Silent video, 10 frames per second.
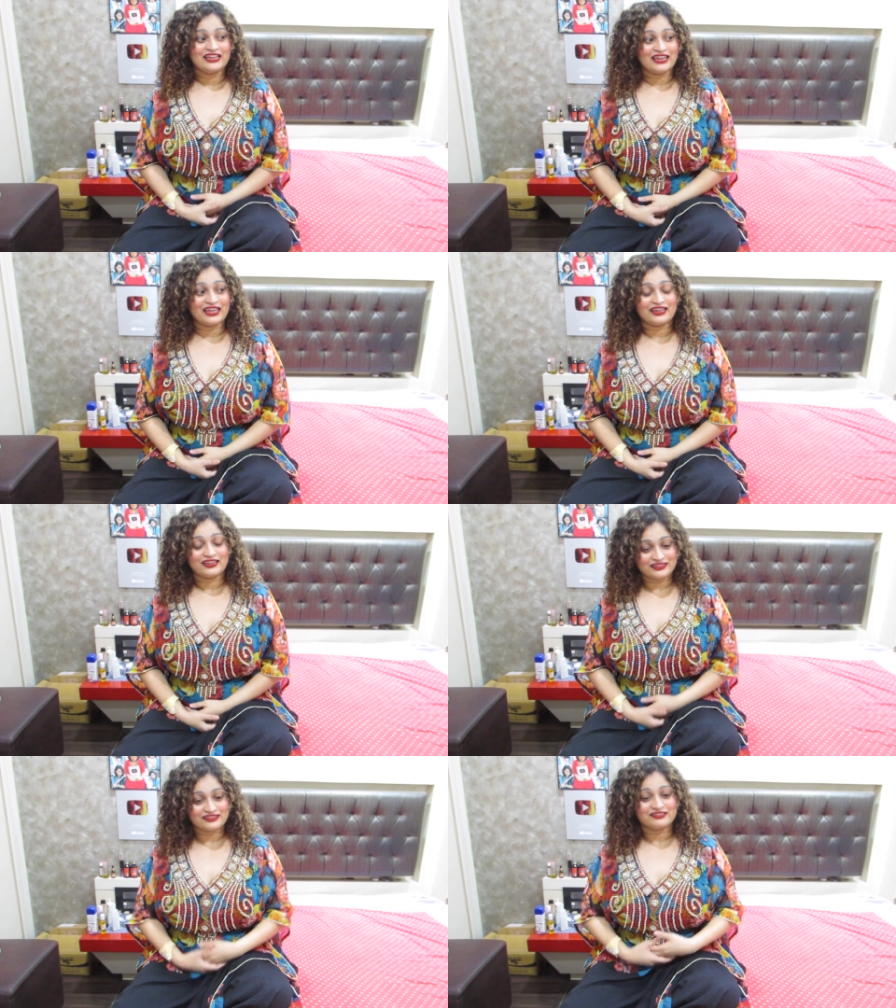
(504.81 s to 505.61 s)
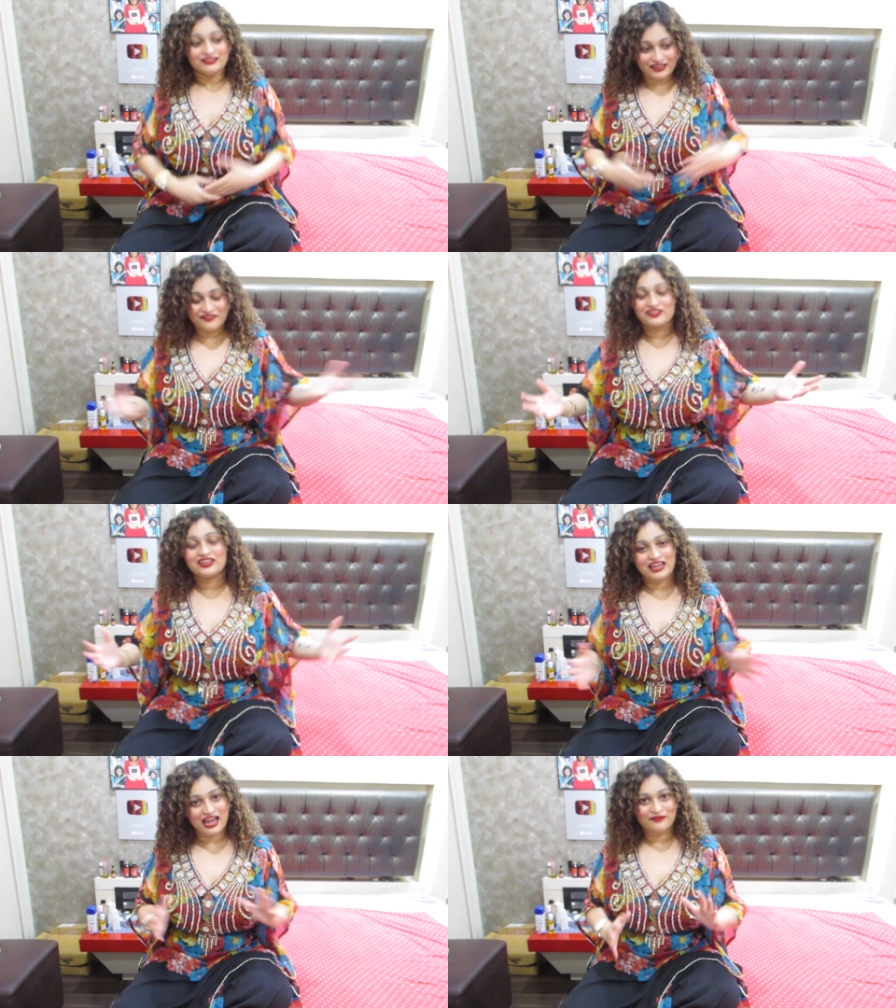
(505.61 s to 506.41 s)
Like
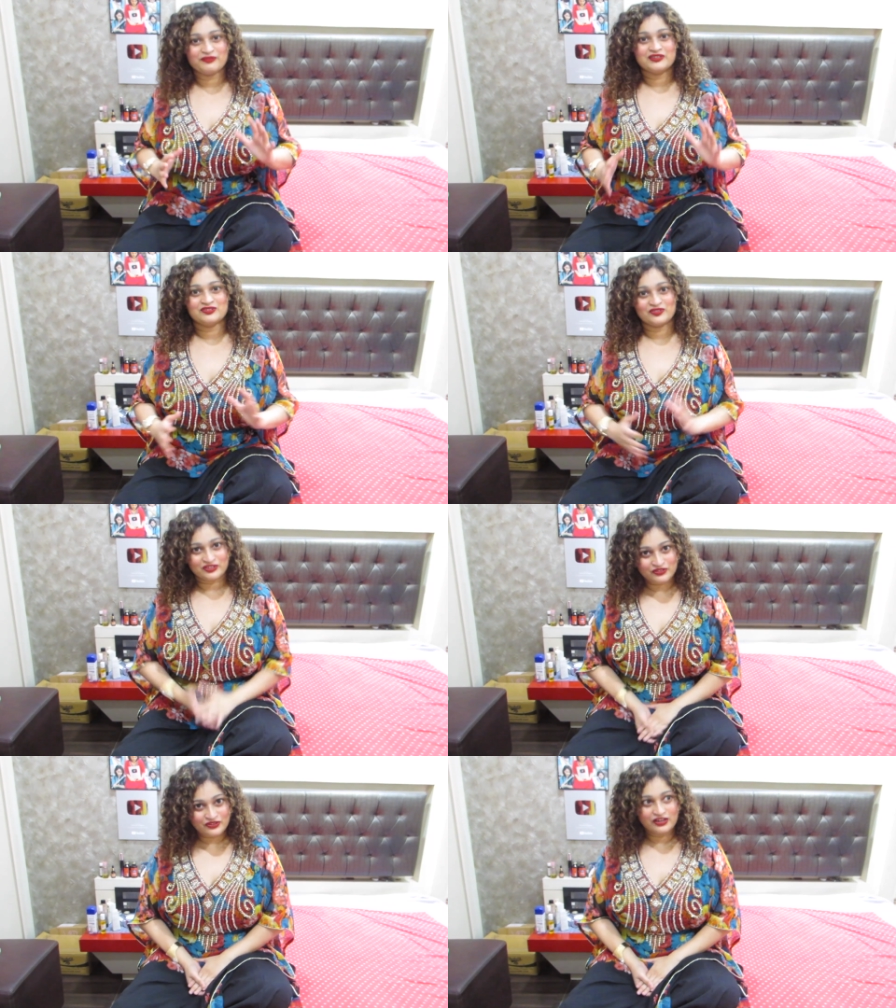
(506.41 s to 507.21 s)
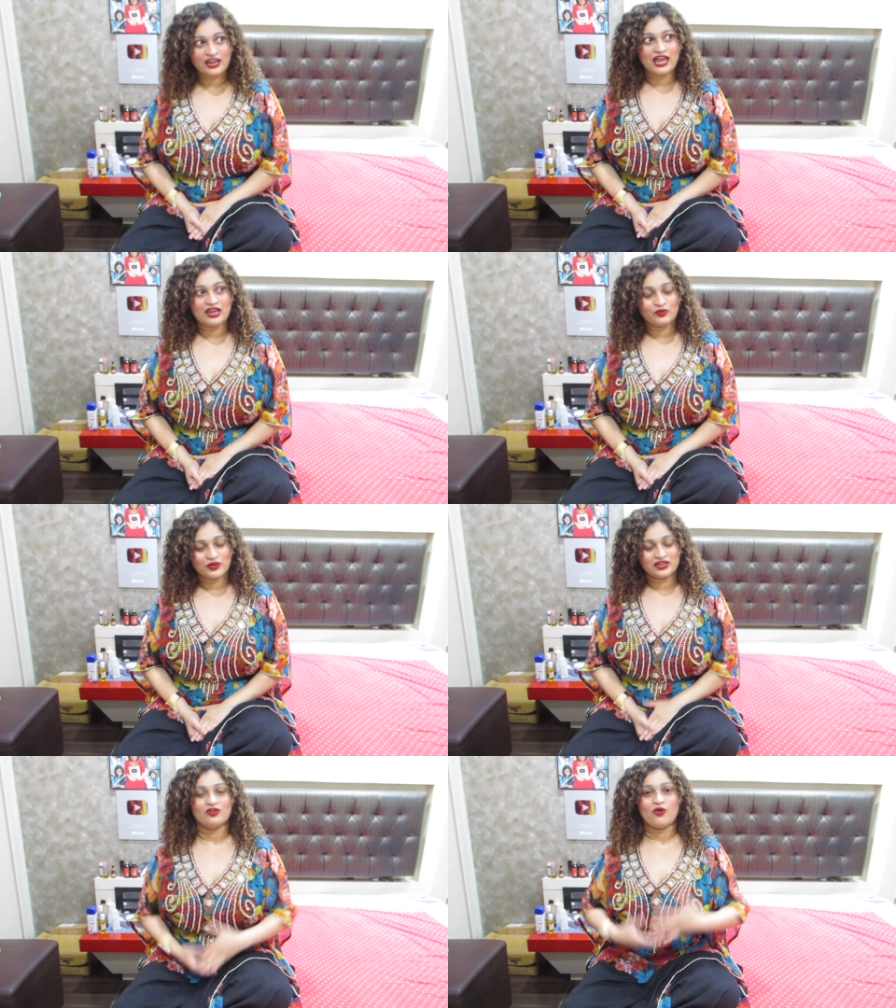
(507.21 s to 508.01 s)
everything happened so the good and
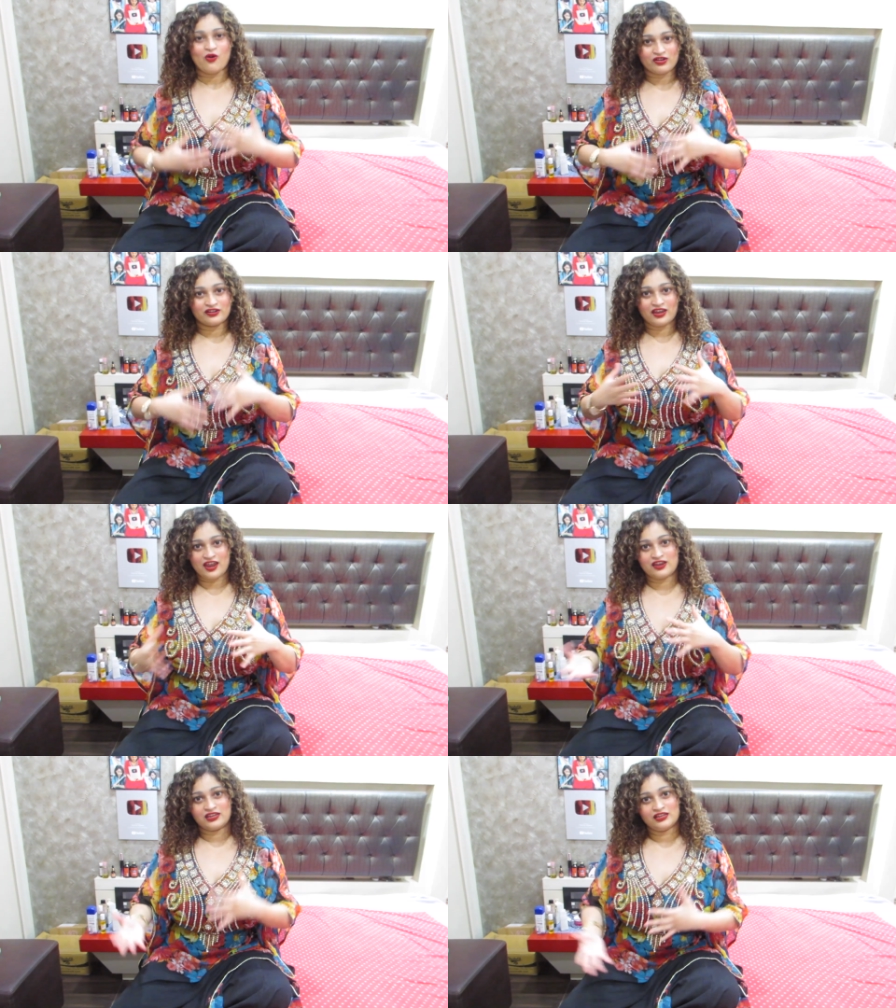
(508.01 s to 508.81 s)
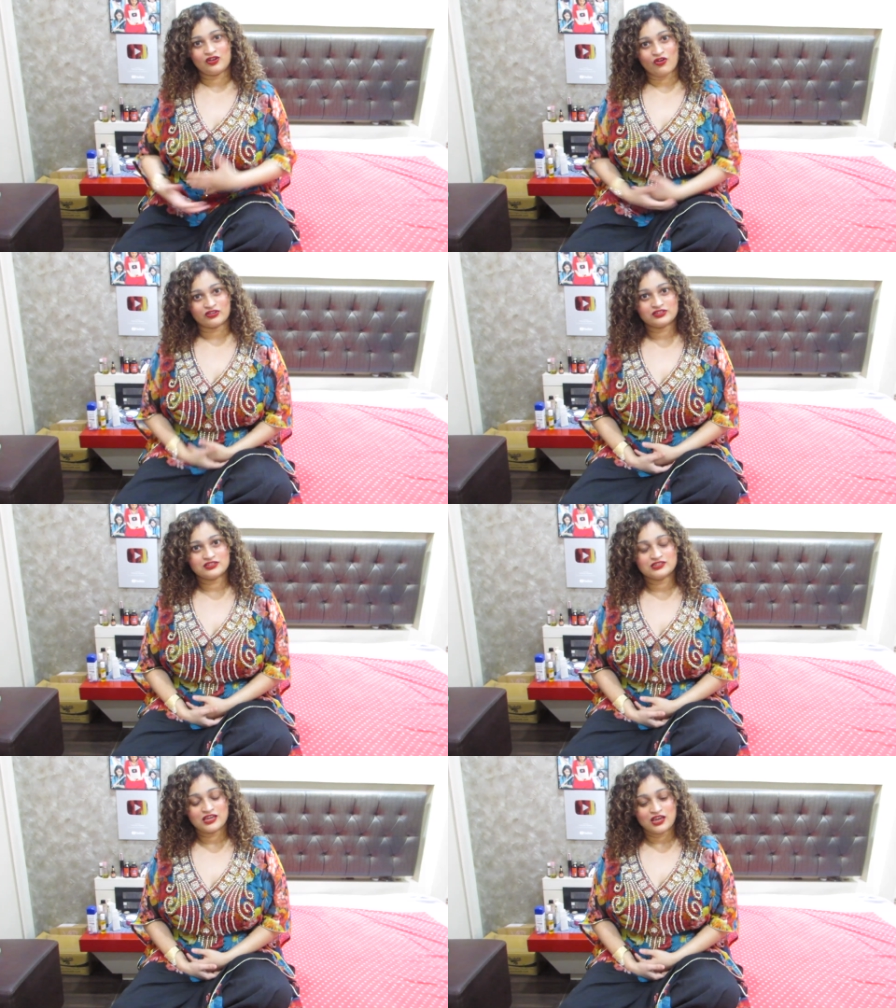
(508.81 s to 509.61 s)
we didn't occur any
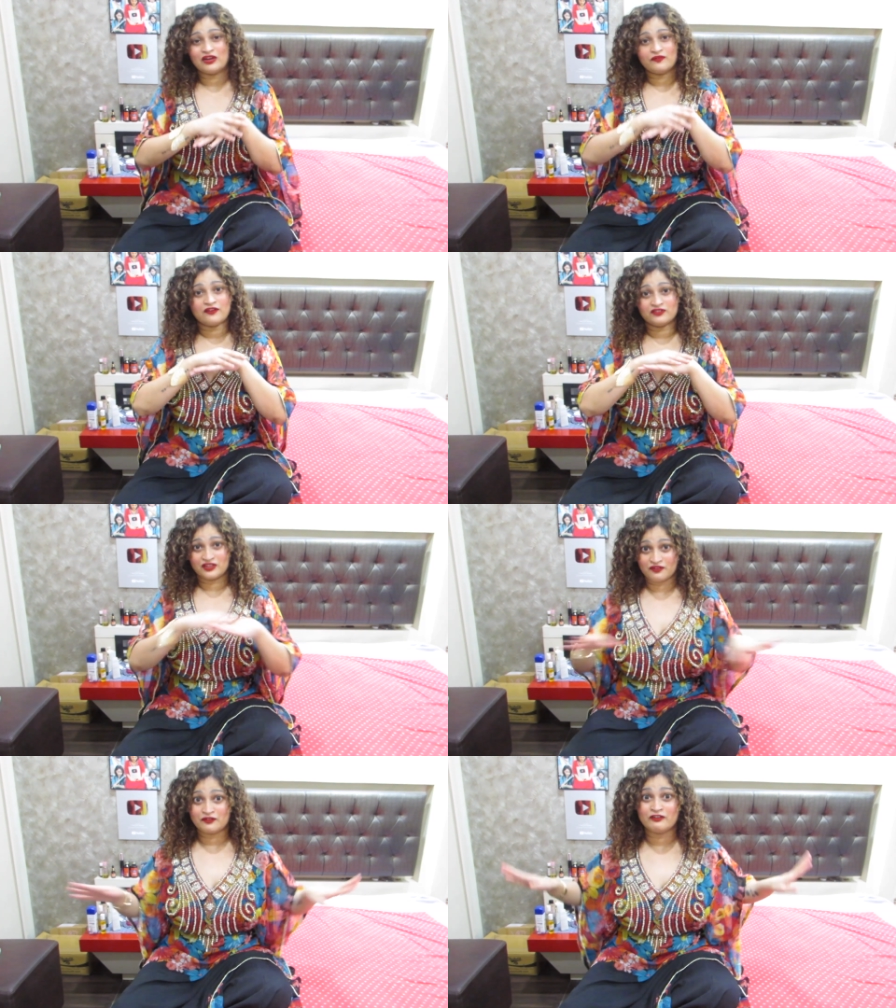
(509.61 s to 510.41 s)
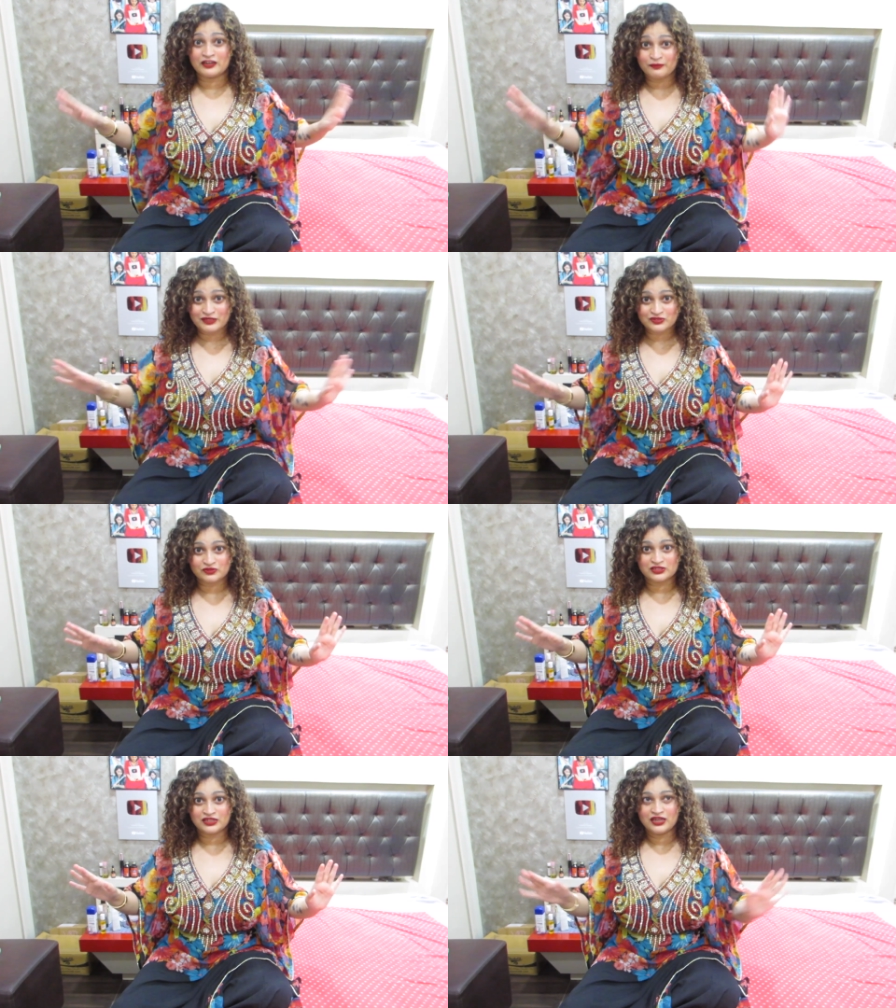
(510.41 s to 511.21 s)
losses. That way everything went very
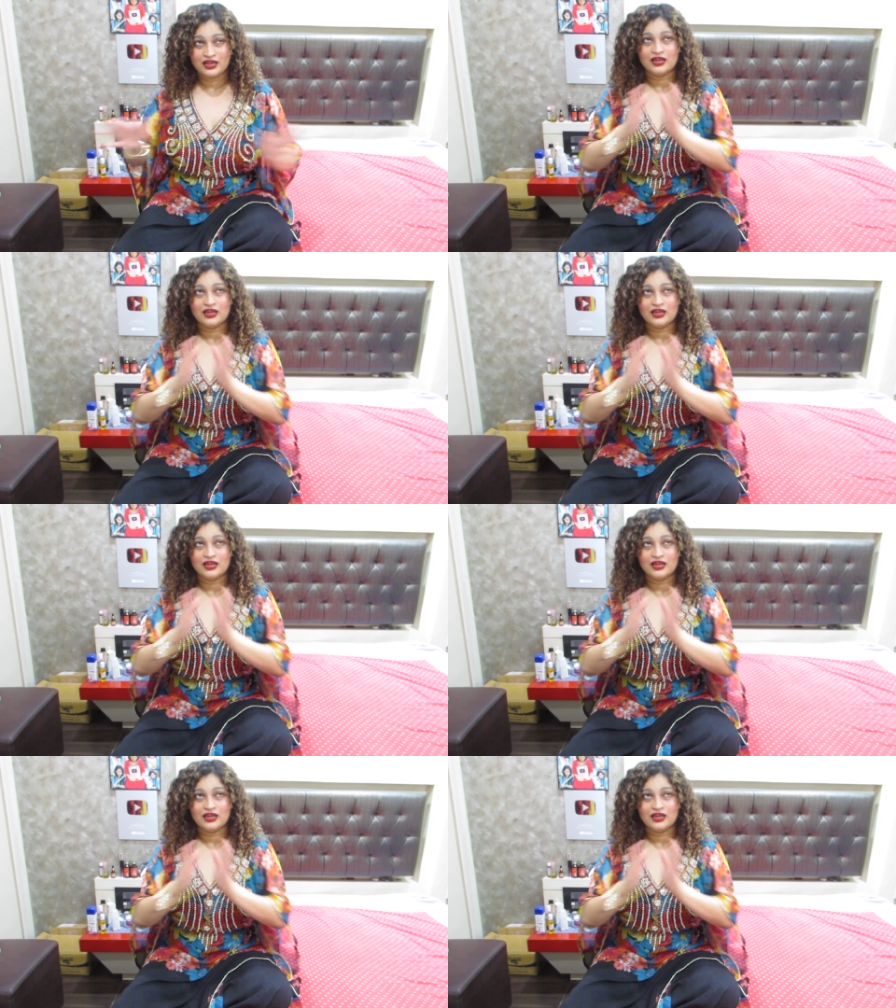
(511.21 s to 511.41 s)
peacefully.